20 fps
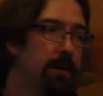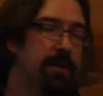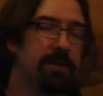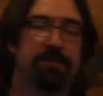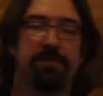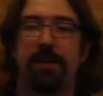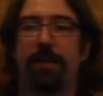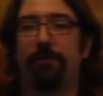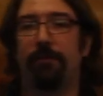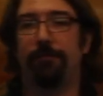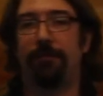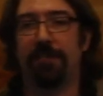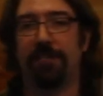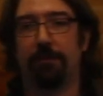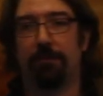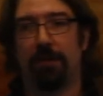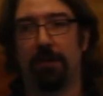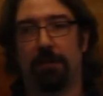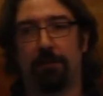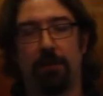and is never
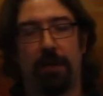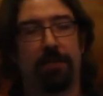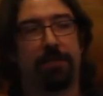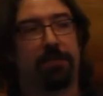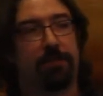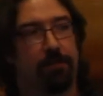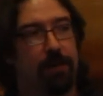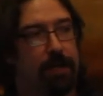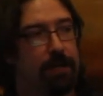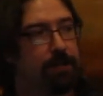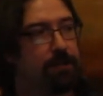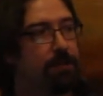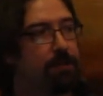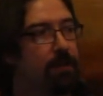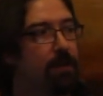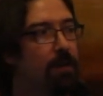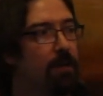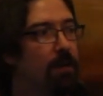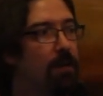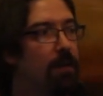visible across threads,